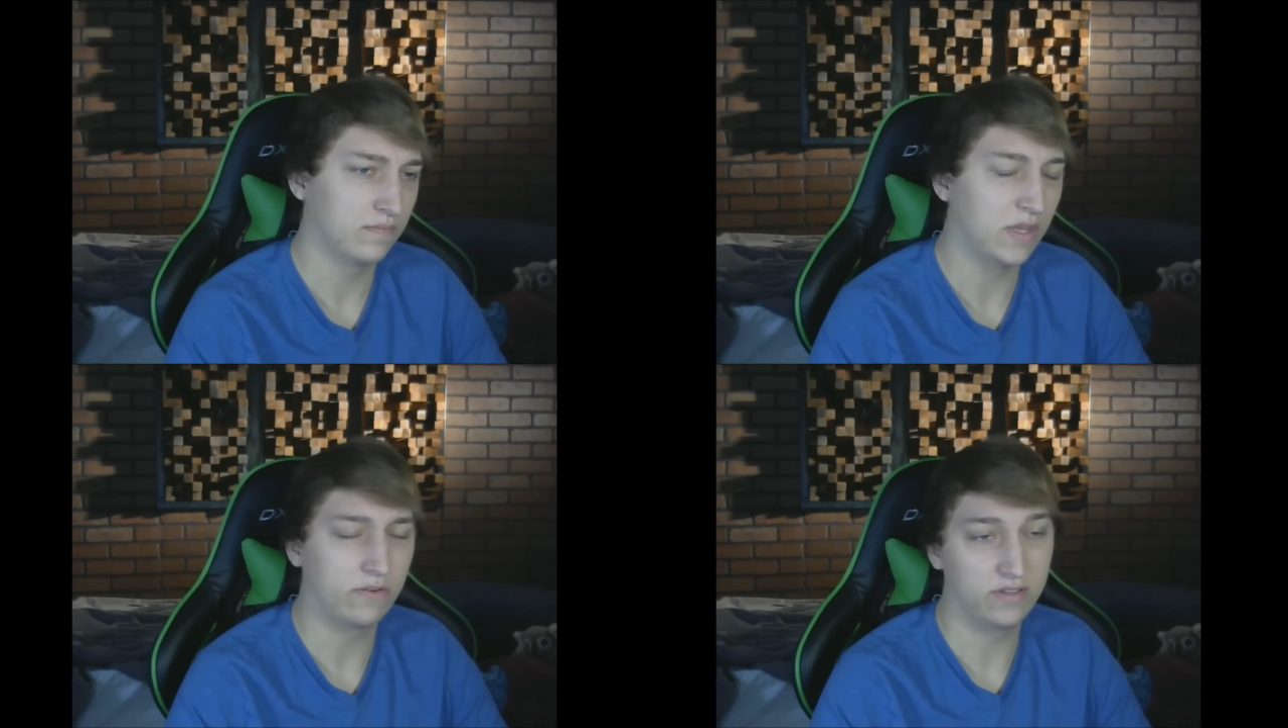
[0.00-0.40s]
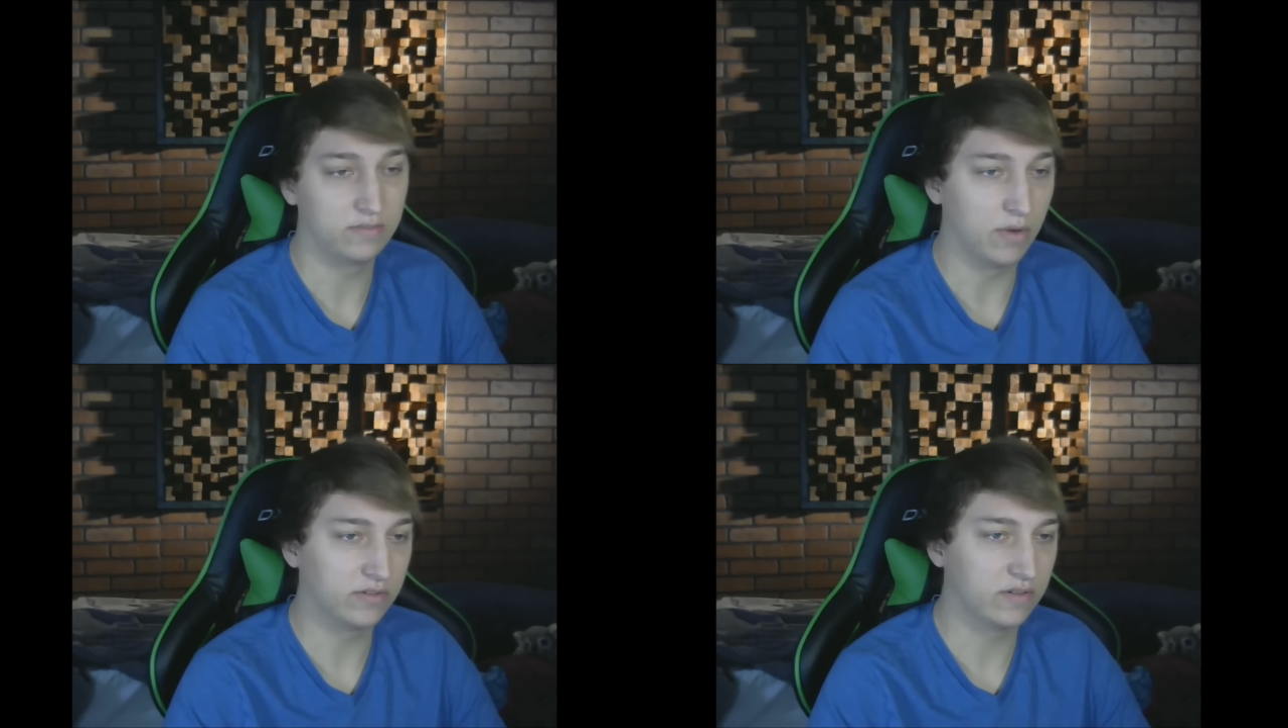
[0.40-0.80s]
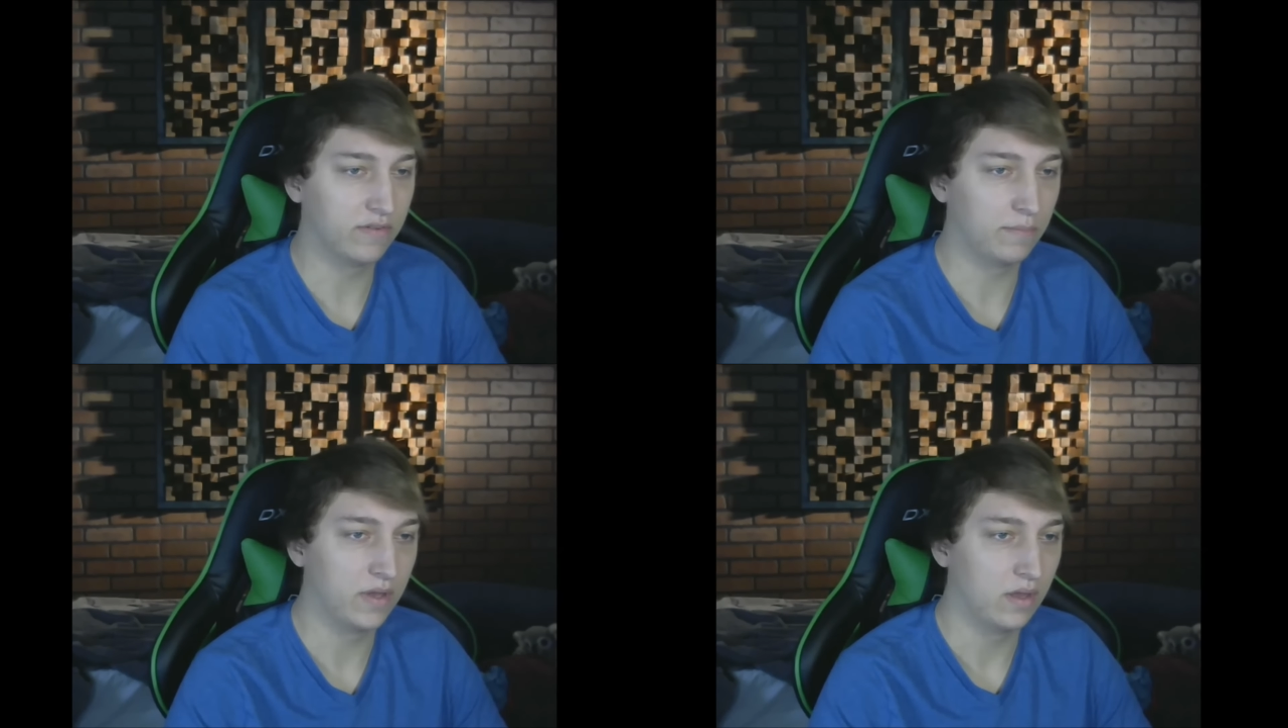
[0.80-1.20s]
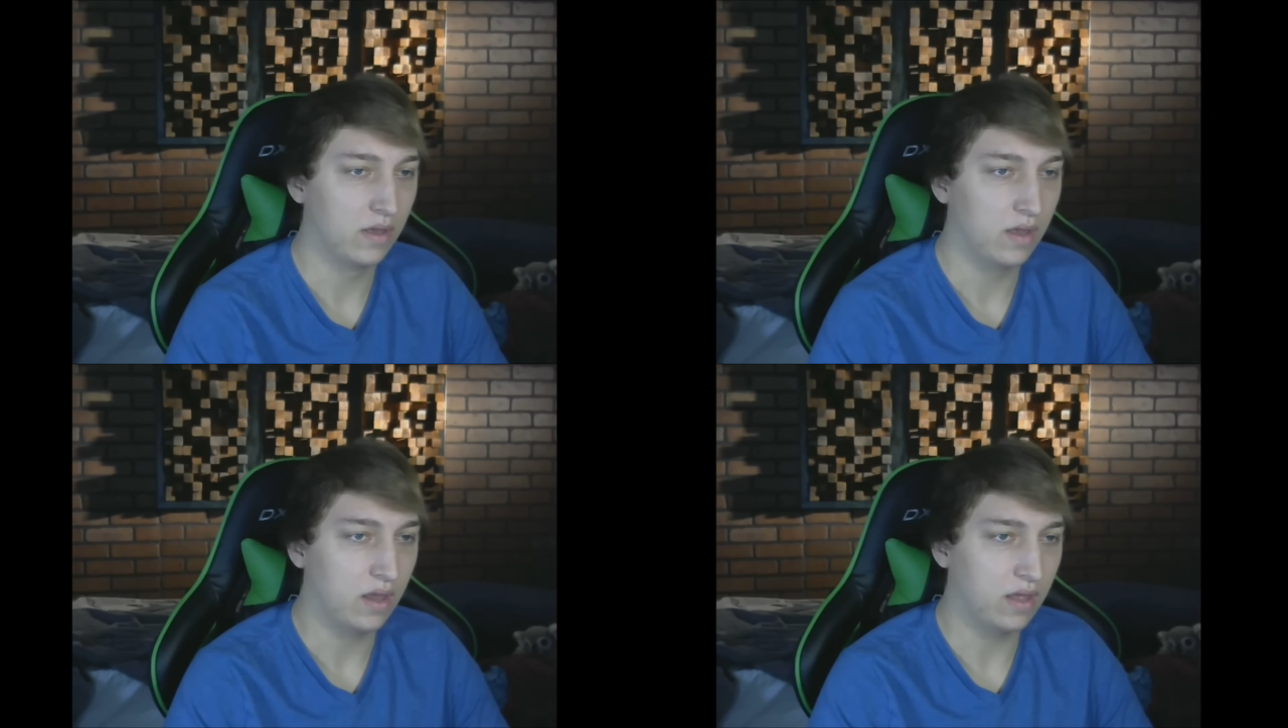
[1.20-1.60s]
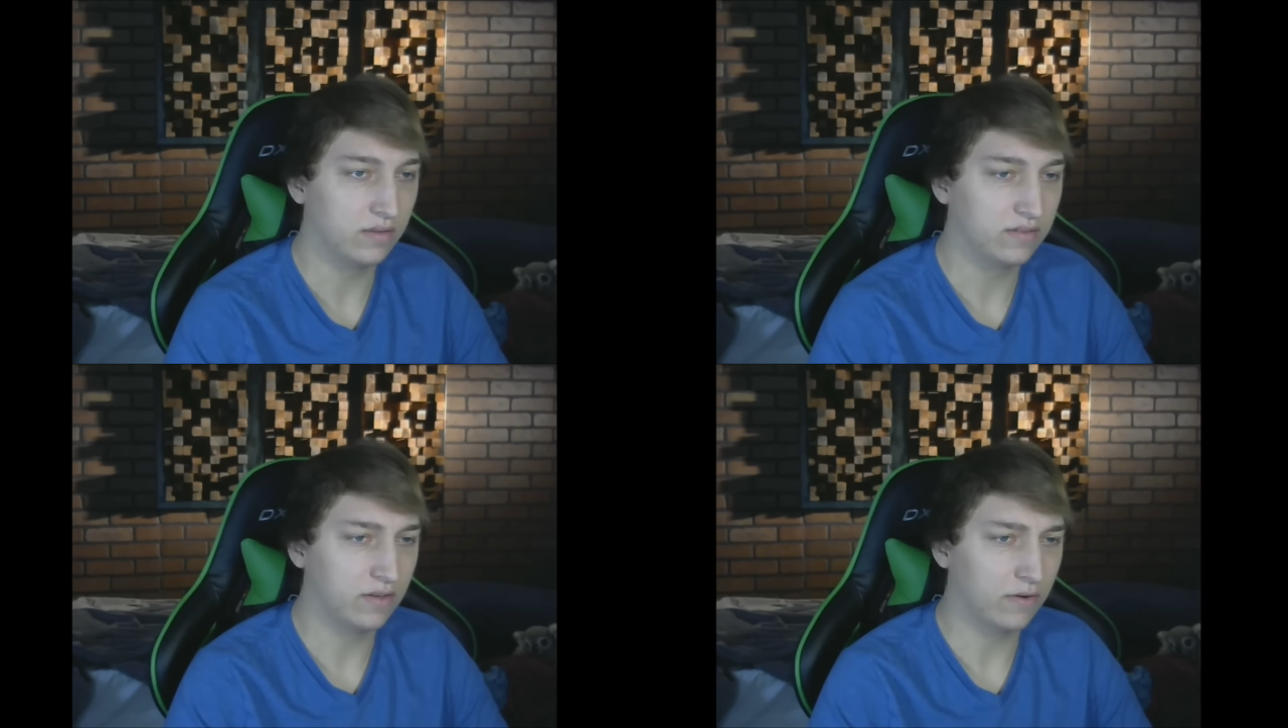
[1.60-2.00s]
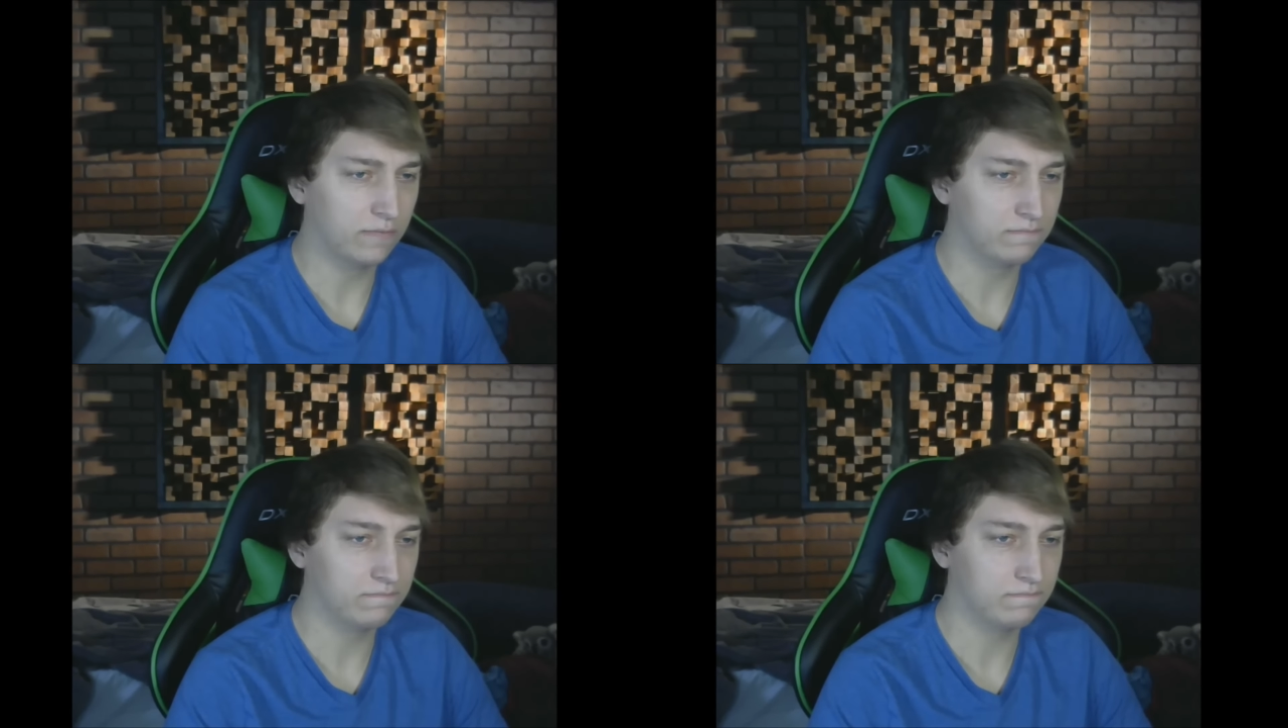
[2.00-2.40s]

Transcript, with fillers: Or at least most of them. And so,